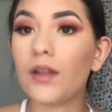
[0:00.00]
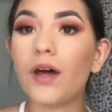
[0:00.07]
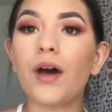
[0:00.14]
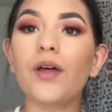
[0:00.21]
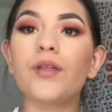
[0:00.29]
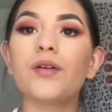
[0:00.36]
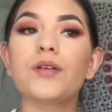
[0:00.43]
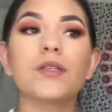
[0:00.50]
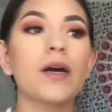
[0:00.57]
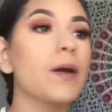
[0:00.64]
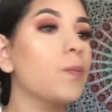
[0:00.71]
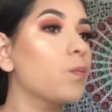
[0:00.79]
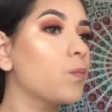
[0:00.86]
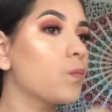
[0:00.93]
the other
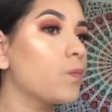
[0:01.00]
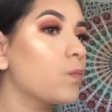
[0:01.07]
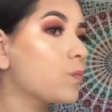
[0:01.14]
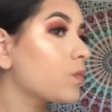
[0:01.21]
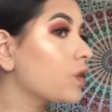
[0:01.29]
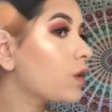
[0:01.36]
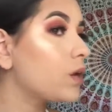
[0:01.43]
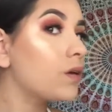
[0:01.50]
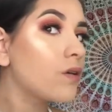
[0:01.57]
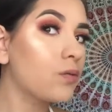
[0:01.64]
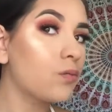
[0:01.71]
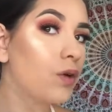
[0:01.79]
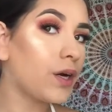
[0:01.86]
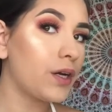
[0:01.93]
side.
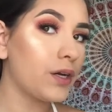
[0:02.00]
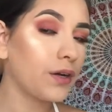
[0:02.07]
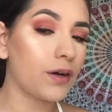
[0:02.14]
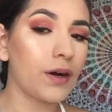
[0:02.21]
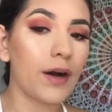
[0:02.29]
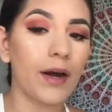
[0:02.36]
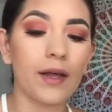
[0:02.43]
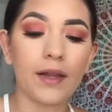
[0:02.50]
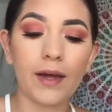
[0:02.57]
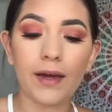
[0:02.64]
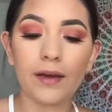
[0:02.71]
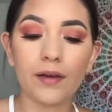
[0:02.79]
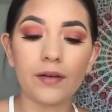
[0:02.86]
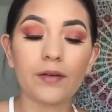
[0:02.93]
Wetting your
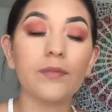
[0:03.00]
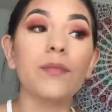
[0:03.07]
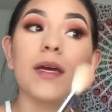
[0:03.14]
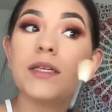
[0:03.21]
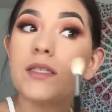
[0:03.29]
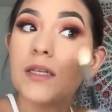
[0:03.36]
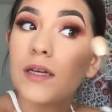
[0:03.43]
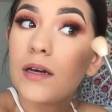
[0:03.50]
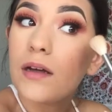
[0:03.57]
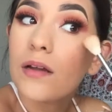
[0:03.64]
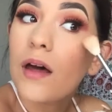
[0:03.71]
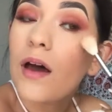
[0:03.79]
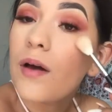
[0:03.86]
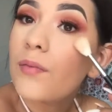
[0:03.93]
highlight makes it a
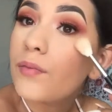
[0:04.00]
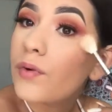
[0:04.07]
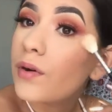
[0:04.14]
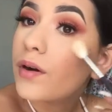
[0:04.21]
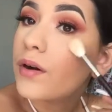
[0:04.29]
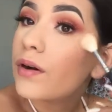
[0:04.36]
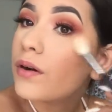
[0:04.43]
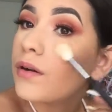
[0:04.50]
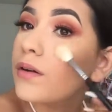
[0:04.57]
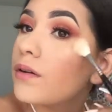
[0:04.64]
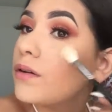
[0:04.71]
lot more